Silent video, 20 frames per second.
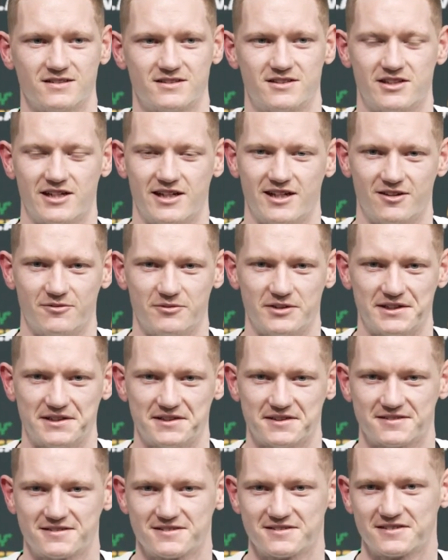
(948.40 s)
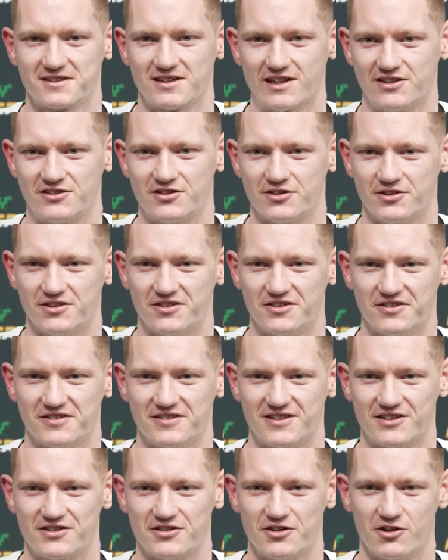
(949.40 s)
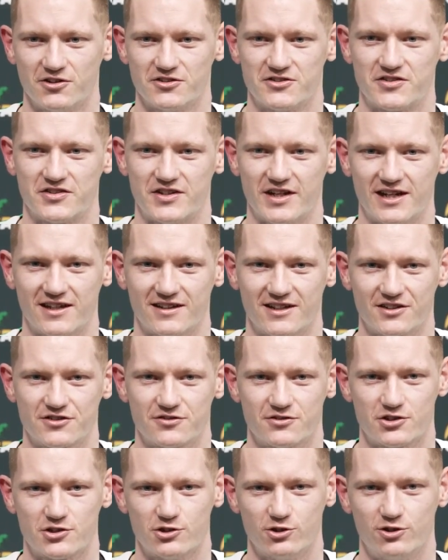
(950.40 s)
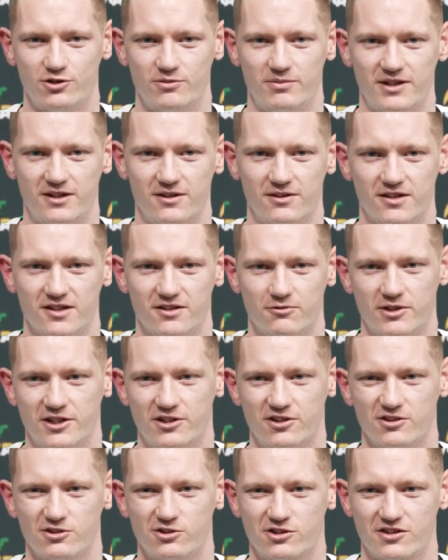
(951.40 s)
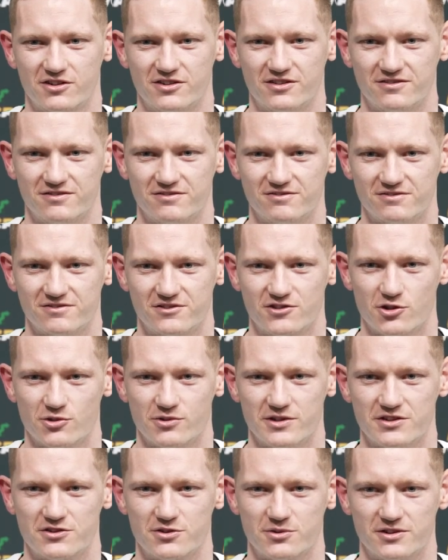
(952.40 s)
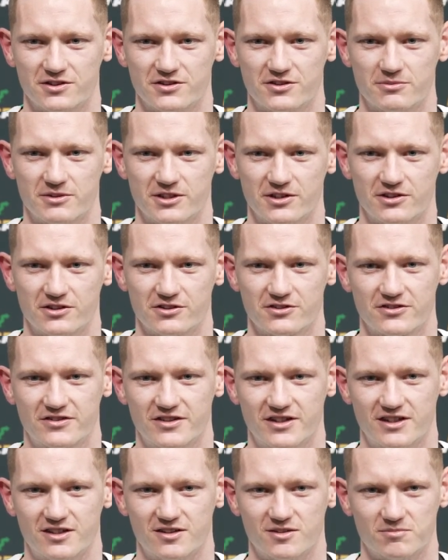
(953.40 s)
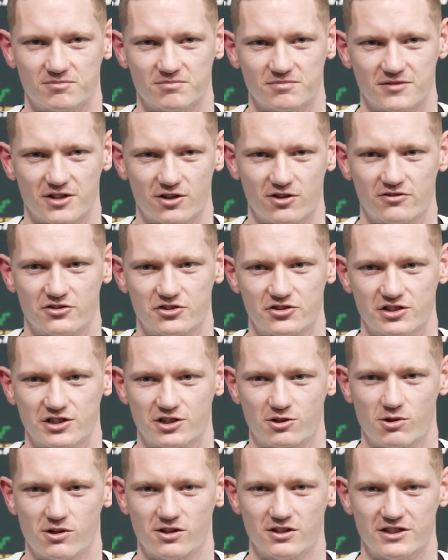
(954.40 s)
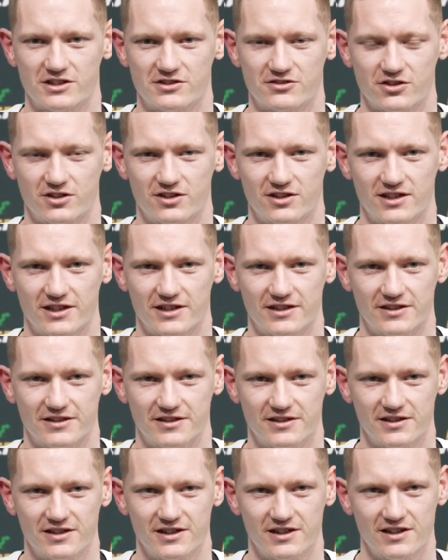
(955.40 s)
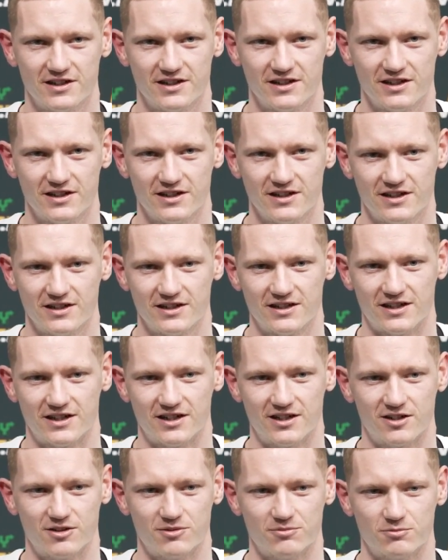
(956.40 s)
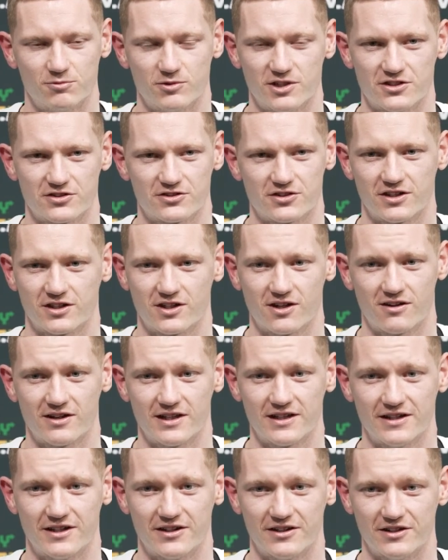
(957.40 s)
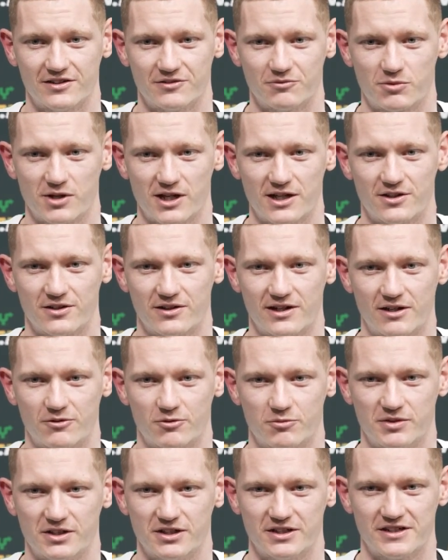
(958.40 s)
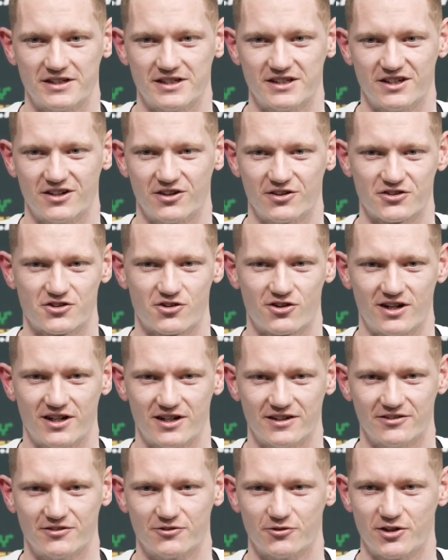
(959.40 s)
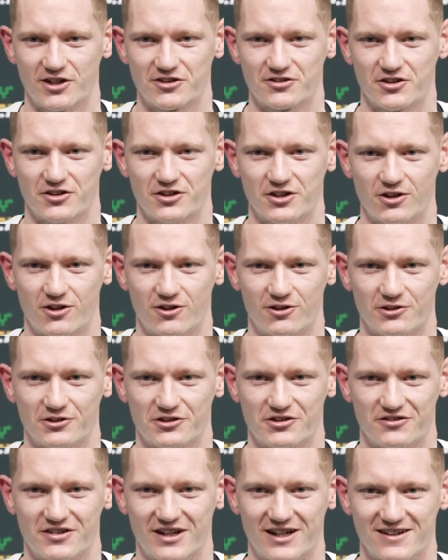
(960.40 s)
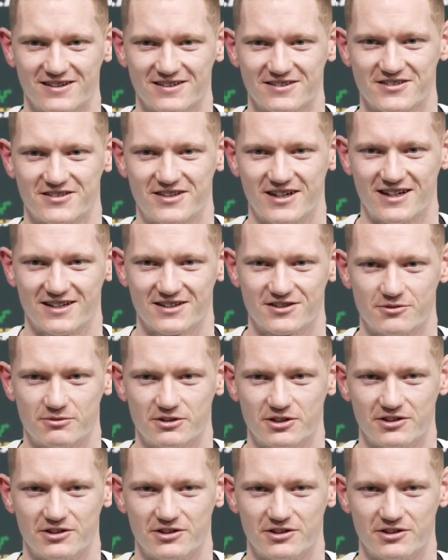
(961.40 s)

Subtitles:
Yeah, I mean, it's an odd stat, that's for sure, but we're not looking too into it, to be honest. They're obviously a quality side, and we're just going to go out there and play to our ability and not try and rest on the laurels of that stat, to be